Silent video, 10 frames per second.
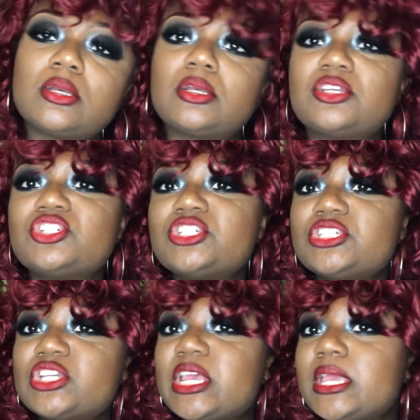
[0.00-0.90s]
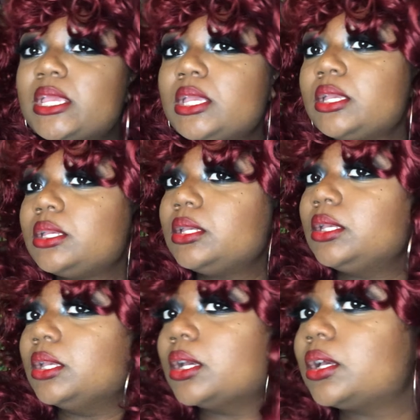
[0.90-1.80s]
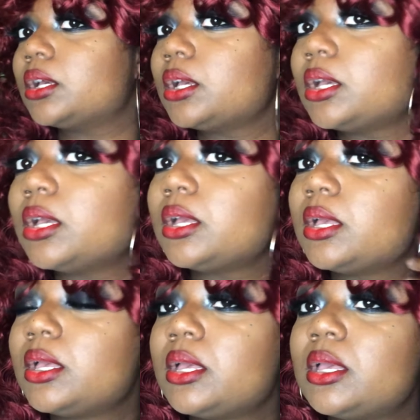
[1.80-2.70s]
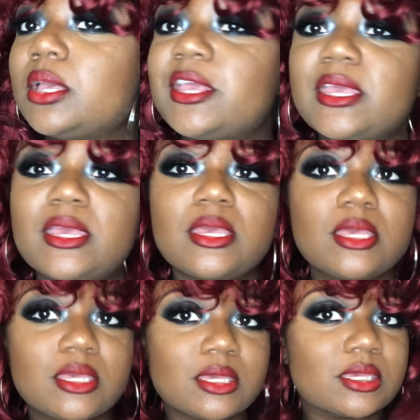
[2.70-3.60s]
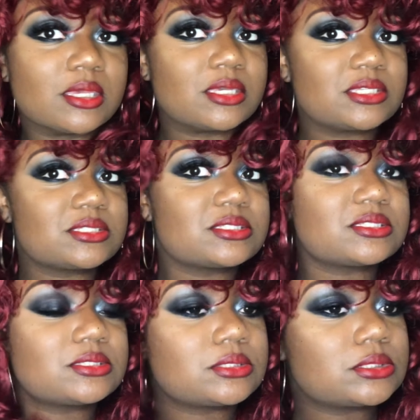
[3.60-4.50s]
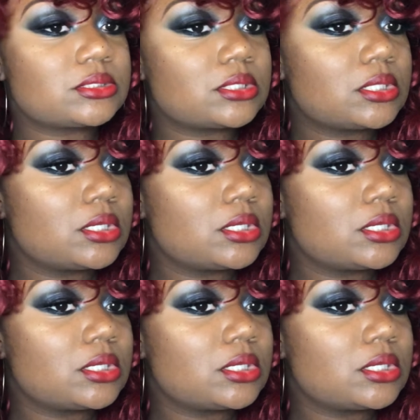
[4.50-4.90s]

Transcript: she is